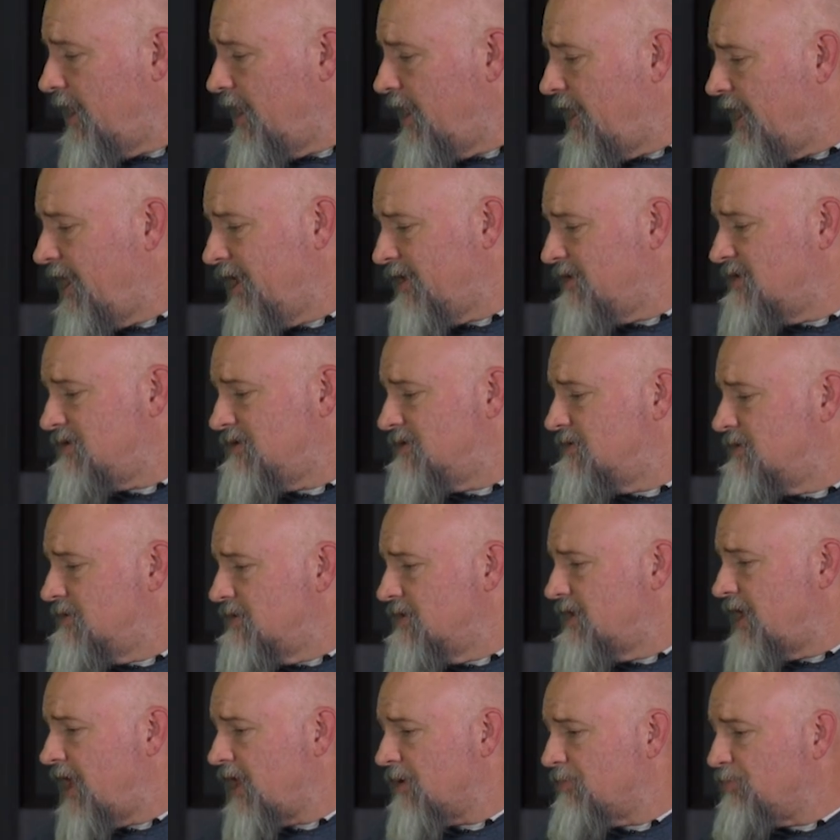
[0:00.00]
I
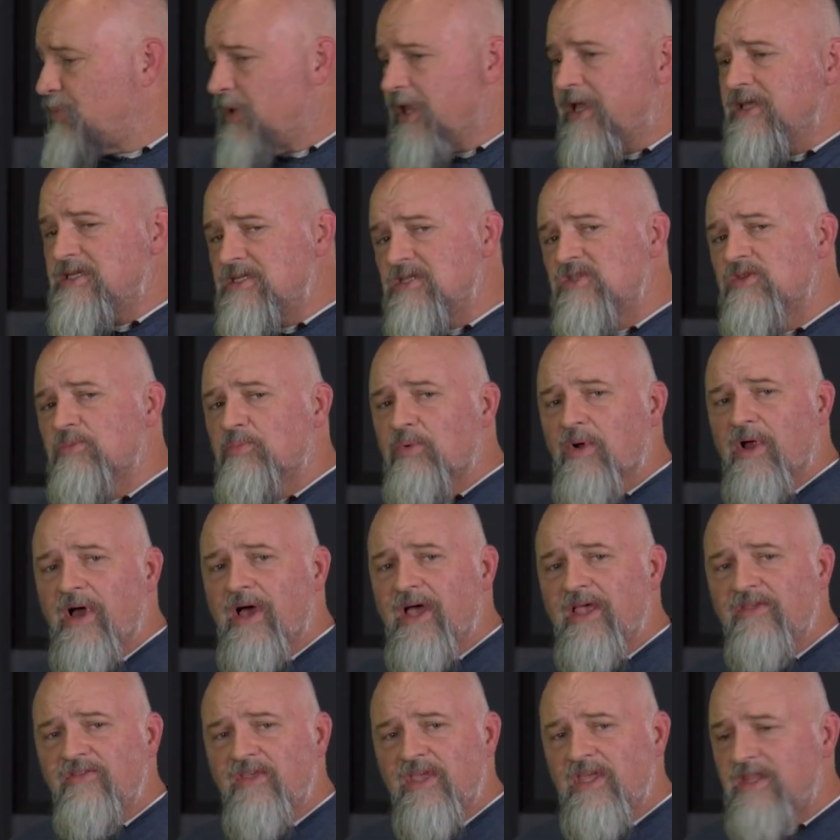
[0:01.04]
had a pleasant
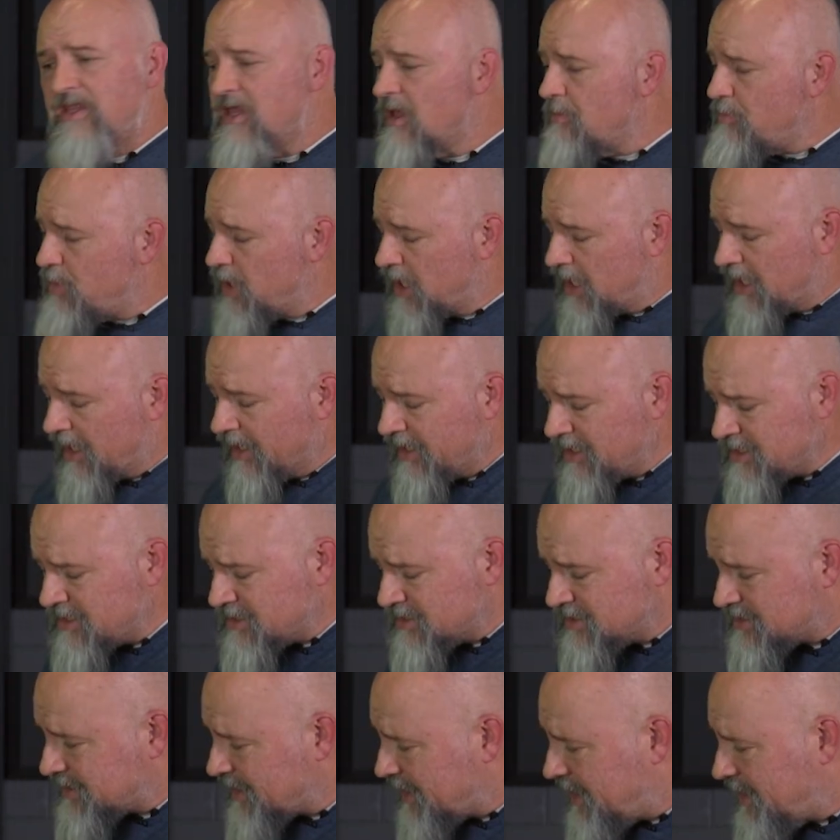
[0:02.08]
surprise in that
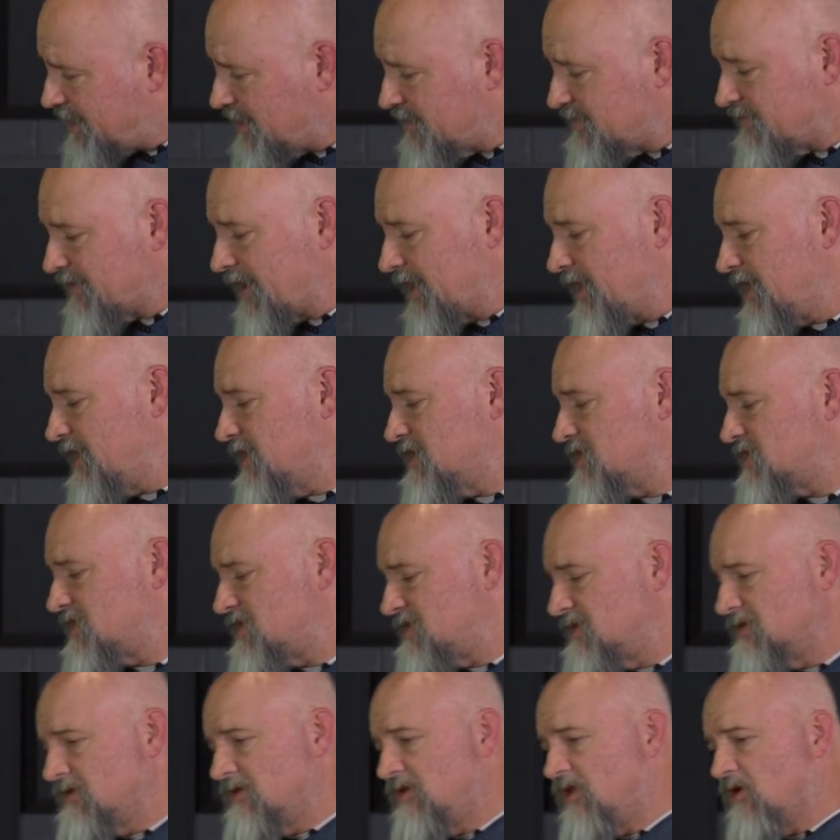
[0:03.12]
because it is, I
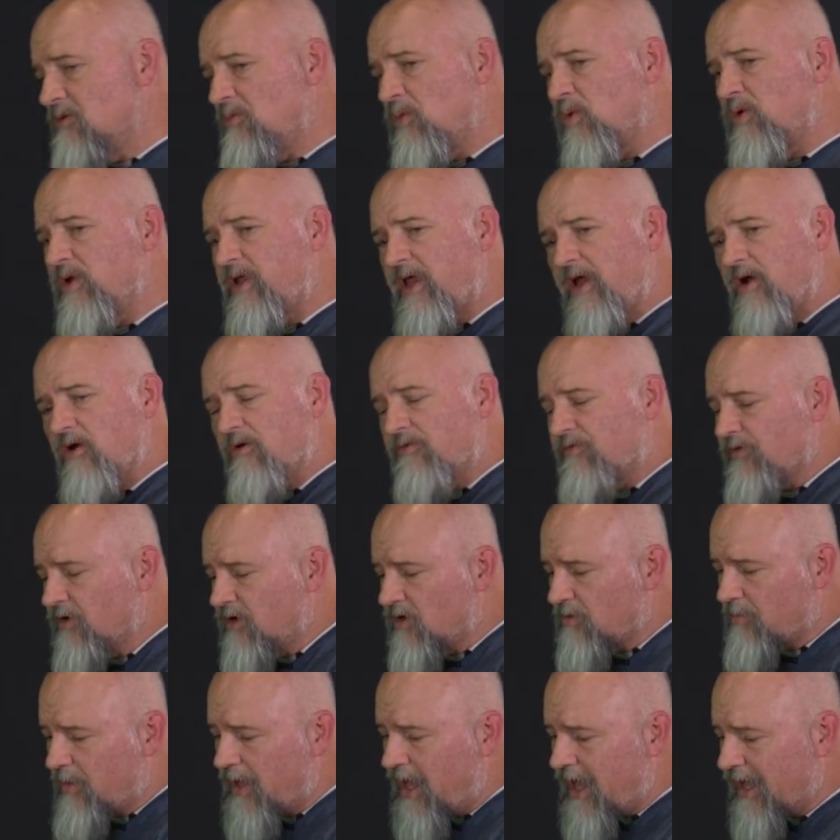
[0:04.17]
guess, you know, more narrow
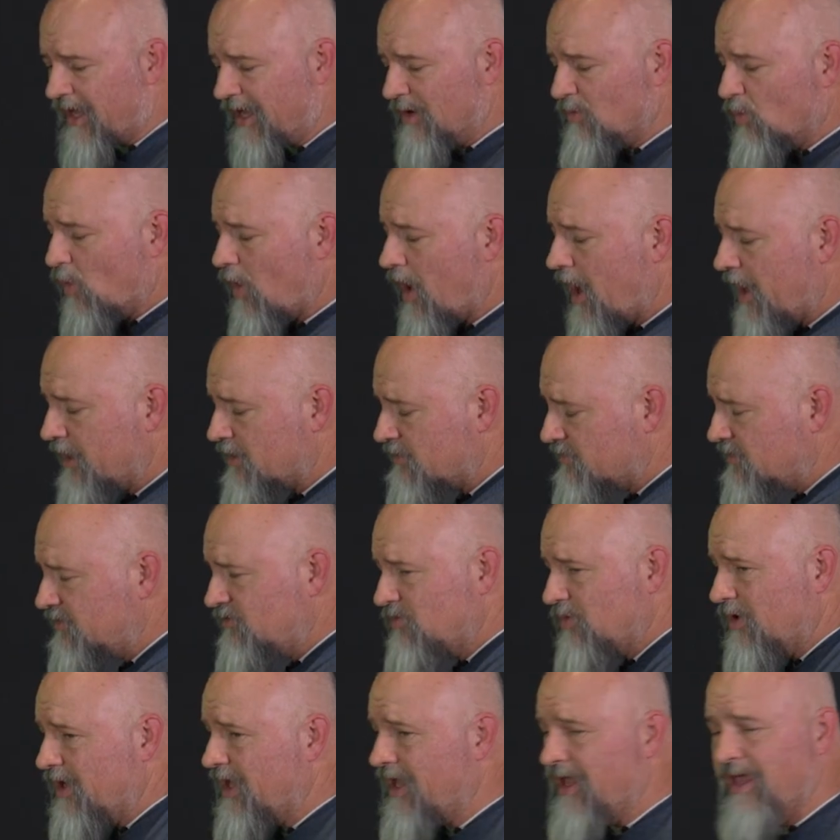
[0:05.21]
front to back and wider
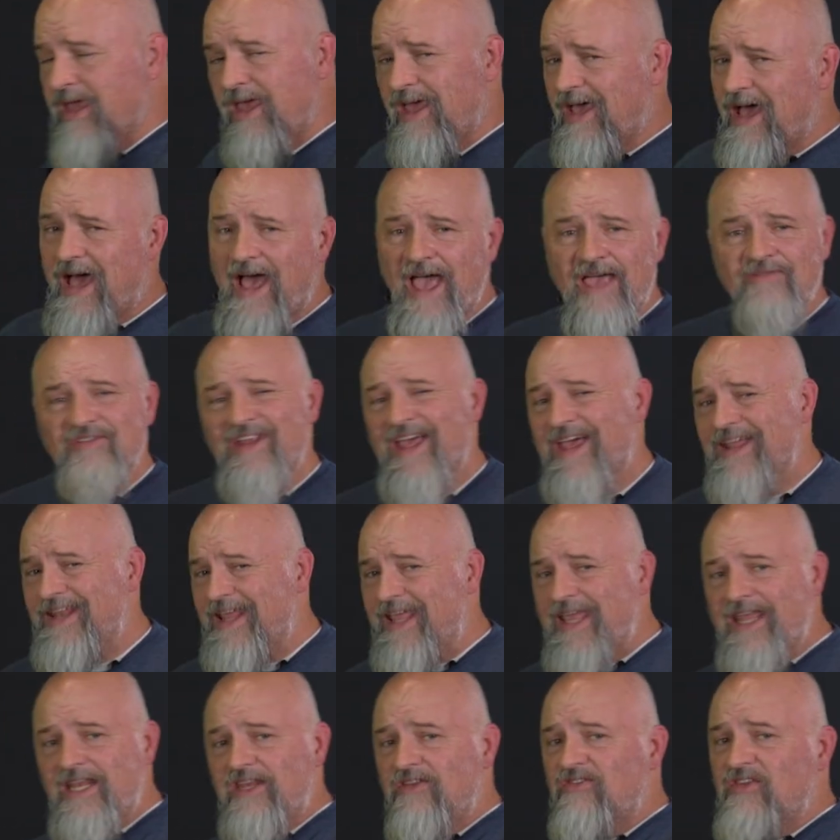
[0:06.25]
this way, I haven't
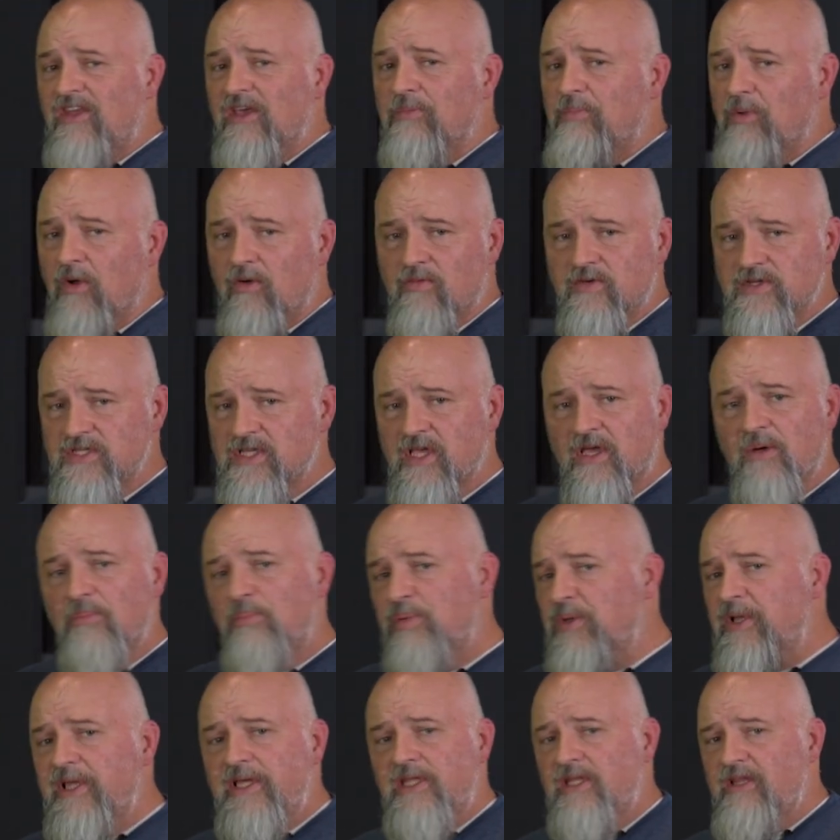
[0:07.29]
had any tip overs. It
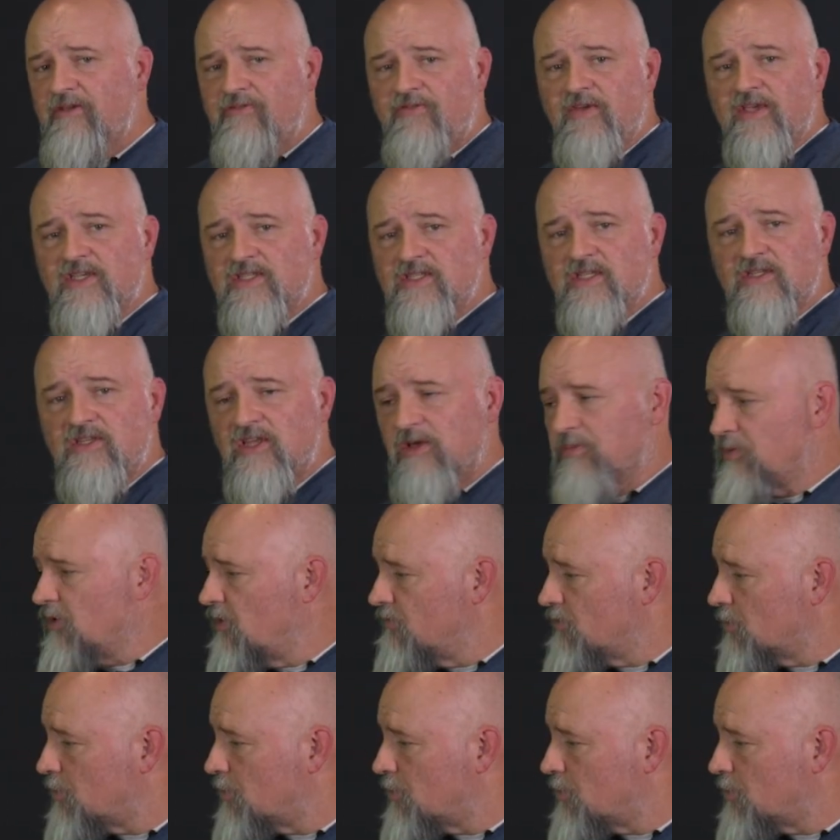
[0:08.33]
completely fixed the tip over